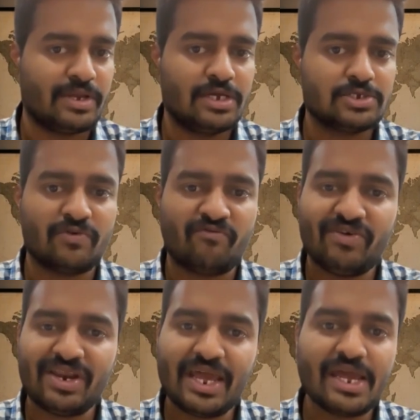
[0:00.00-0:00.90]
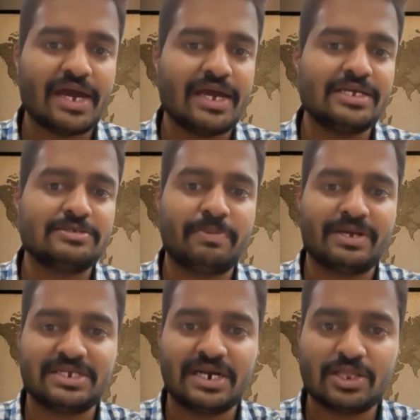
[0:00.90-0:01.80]
So FinAI is
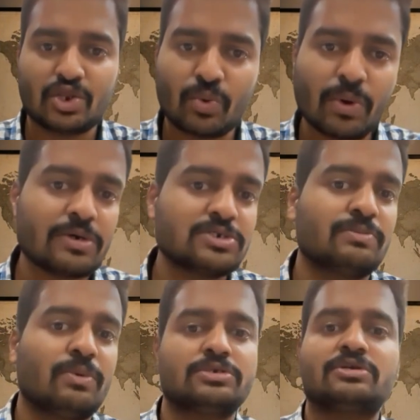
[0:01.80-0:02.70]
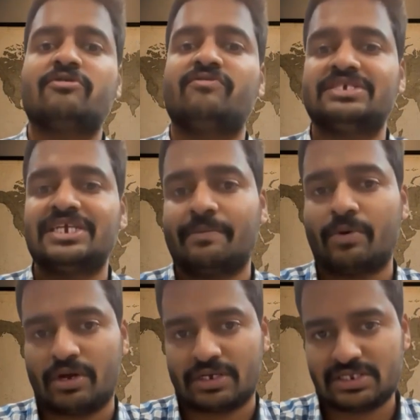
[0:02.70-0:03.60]
present throughout most of the Finstack
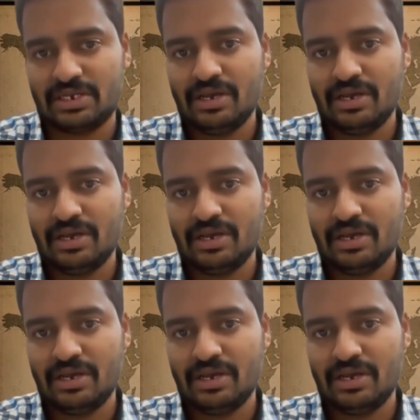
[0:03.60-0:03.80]
products.